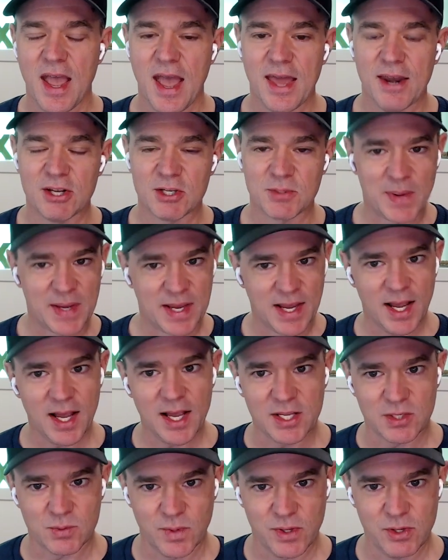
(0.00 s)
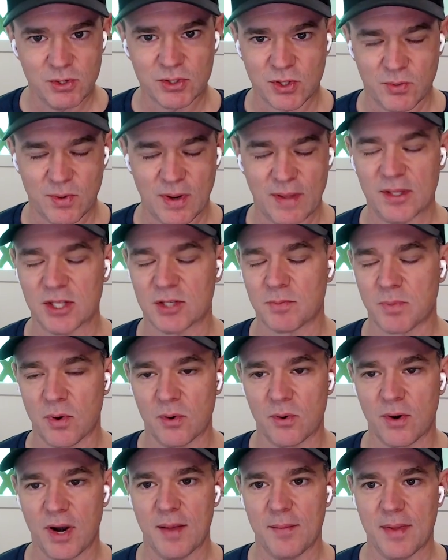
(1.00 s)
And it's because we used to run this
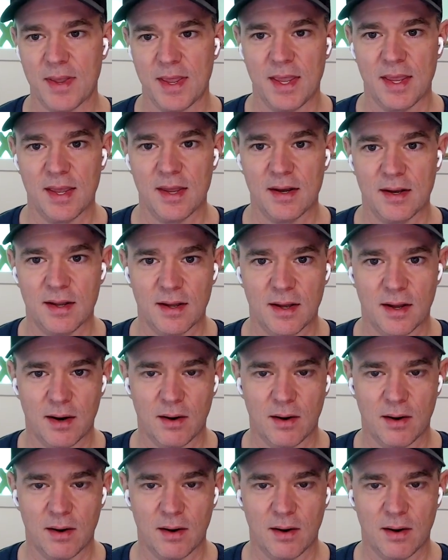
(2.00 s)
program in